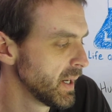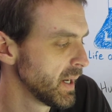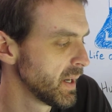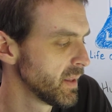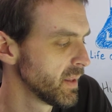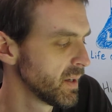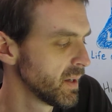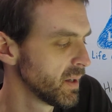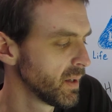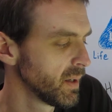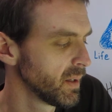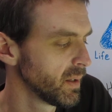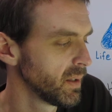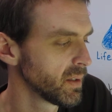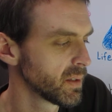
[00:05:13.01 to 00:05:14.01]
and then
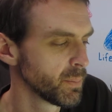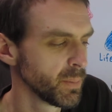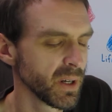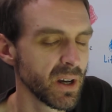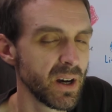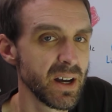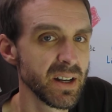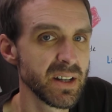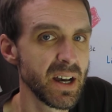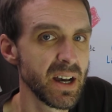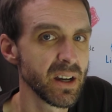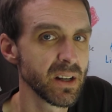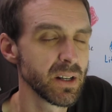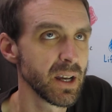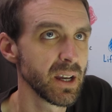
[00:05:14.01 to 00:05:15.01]
intimate
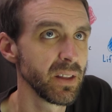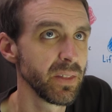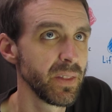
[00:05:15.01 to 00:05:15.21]
contact i can